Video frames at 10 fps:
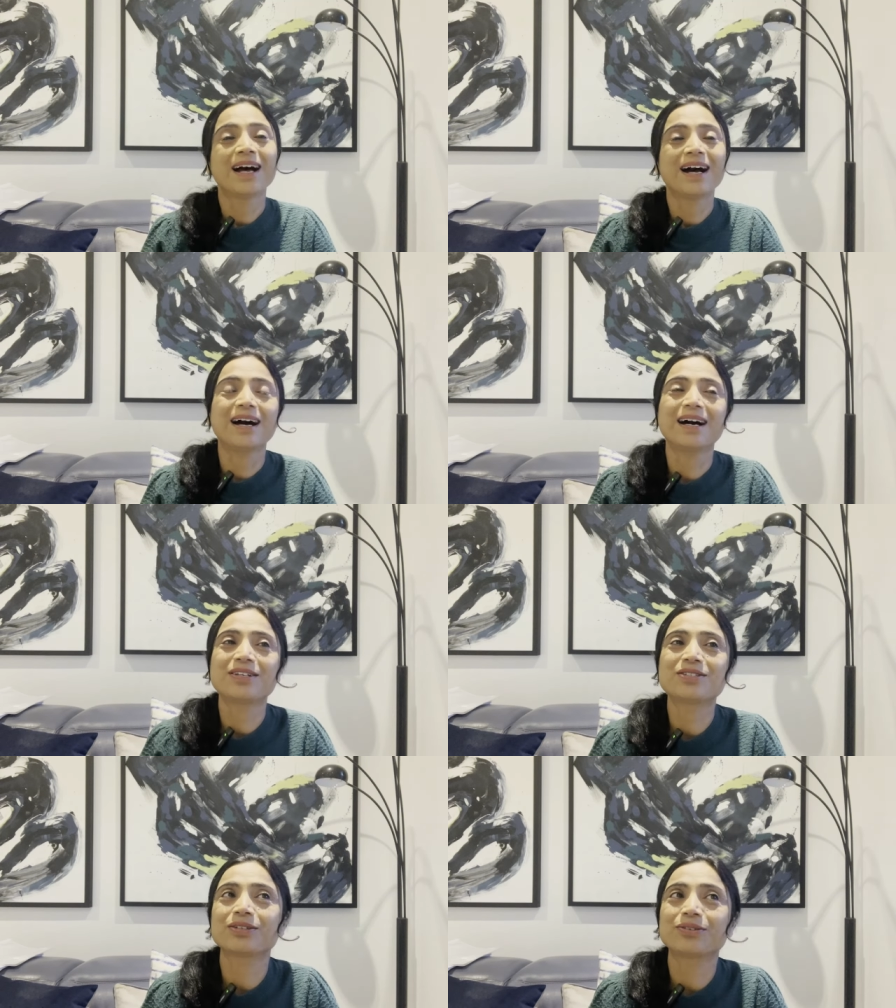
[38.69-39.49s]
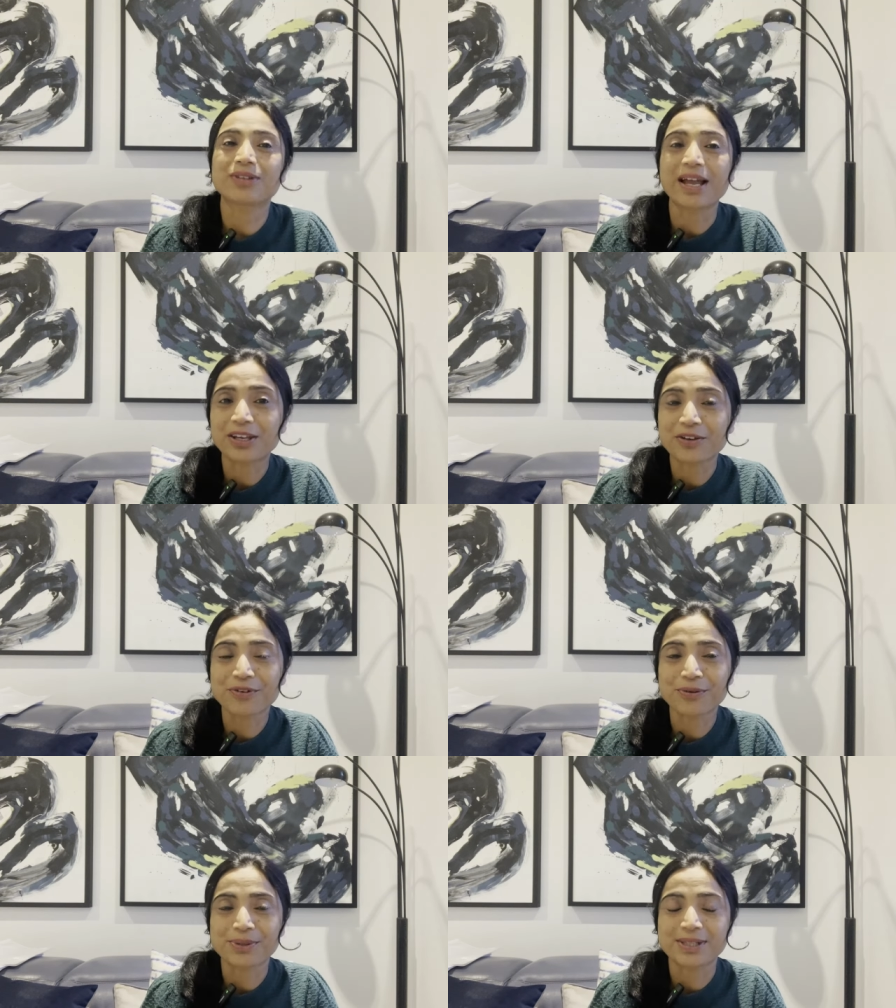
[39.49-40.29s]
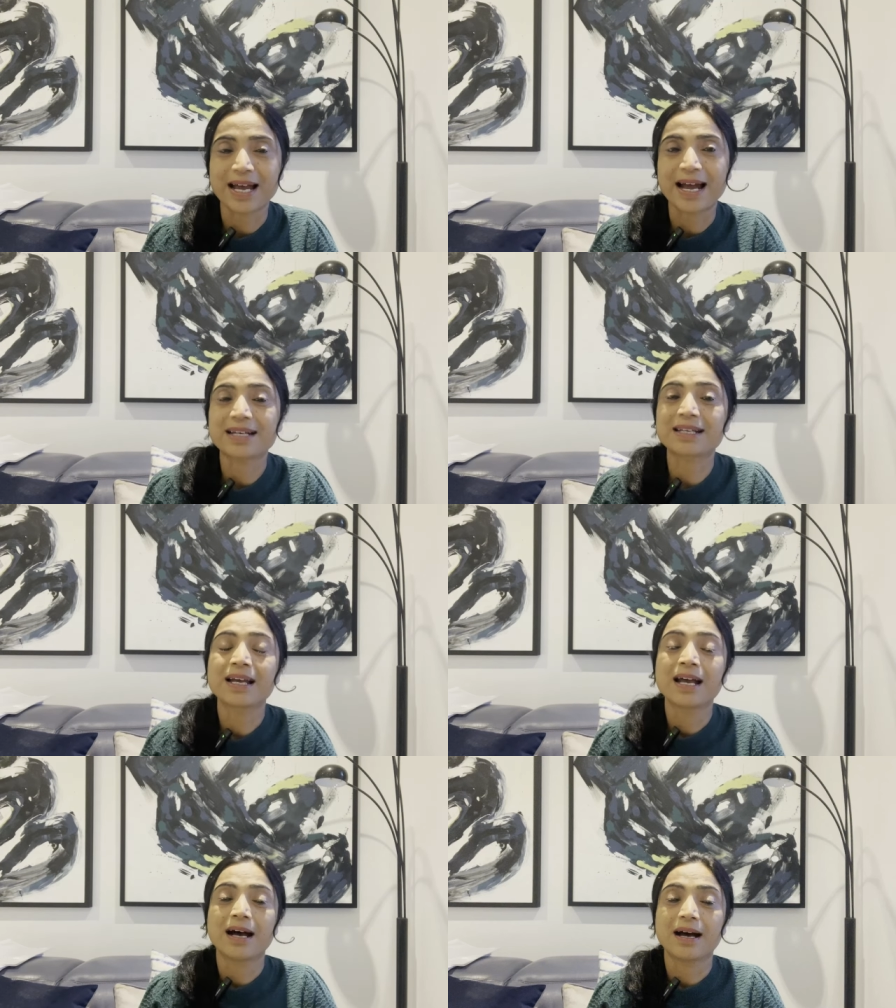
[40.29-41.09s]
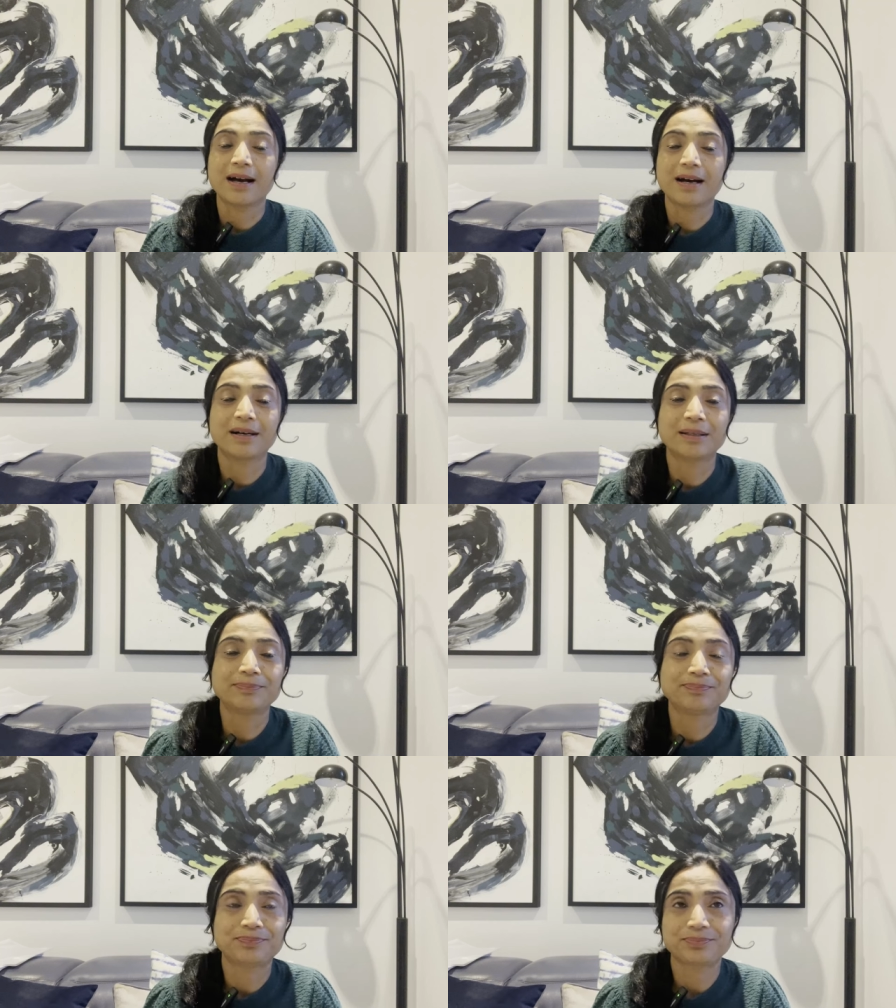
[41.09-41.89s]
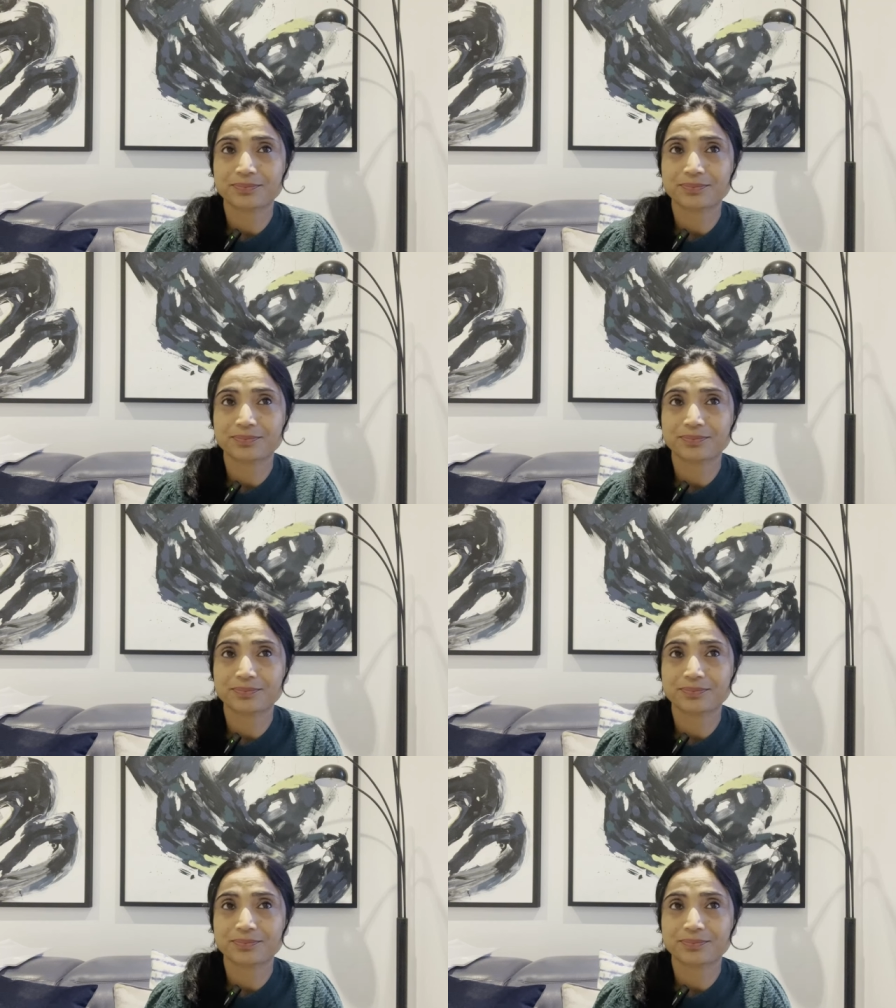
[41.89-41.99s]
Uh, so thank you for all that. Um,